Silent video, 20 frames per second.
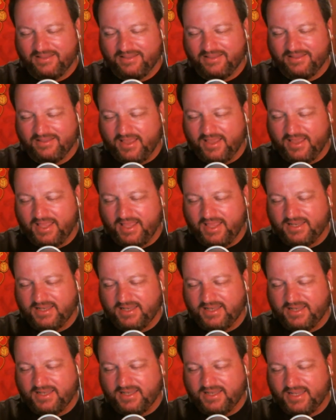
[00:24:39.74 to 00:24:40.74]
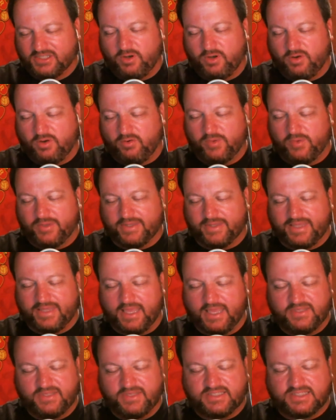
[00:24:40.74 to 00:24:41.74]
And 2 in a row, we
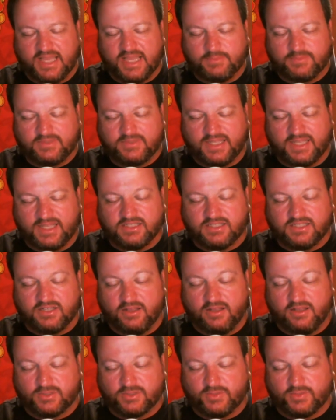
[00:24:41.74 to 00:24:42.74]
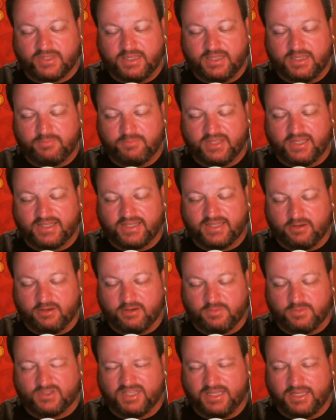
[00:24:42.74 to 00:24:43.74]
can't be stopped. As long as we keep playing
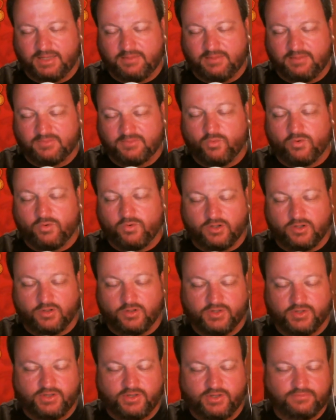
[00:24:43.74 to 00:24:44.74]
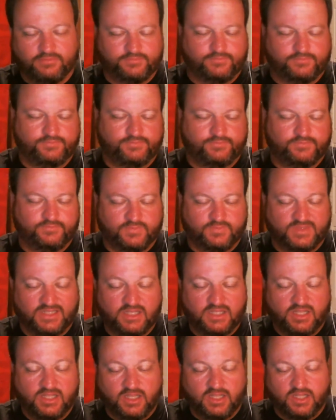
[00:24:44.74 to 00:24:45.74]
terrible teams, we're golden.
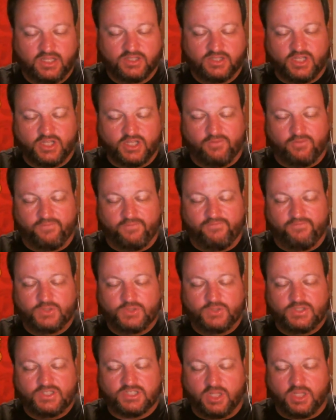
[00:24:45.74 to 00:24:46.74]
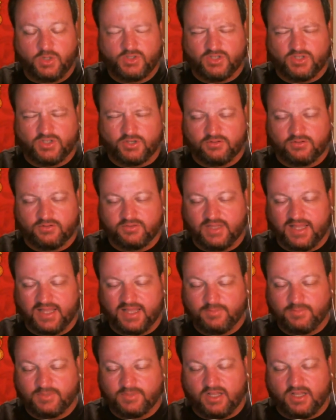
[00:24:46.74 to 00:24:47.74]
So, full disclosure, I'm
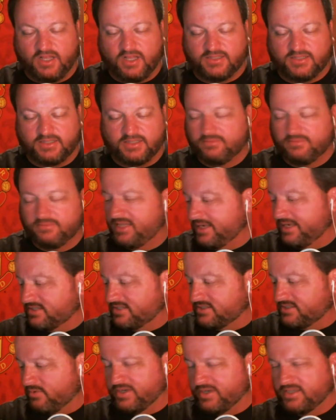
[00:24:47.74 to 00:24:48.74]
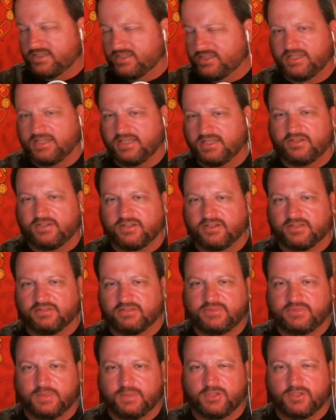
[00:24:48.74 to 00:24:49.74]
exhausted. Yeah, I saw where you said he took a
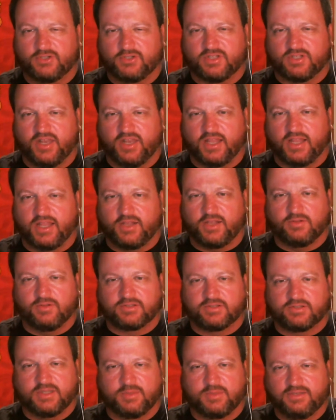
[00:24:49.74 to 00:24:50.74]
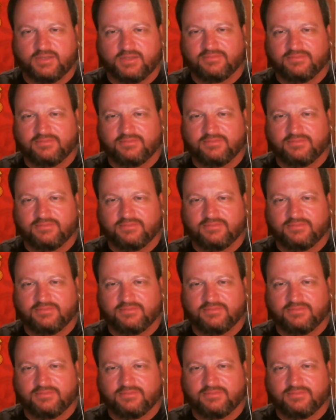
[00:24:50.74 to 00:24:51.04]
double dose of NyQuil or something in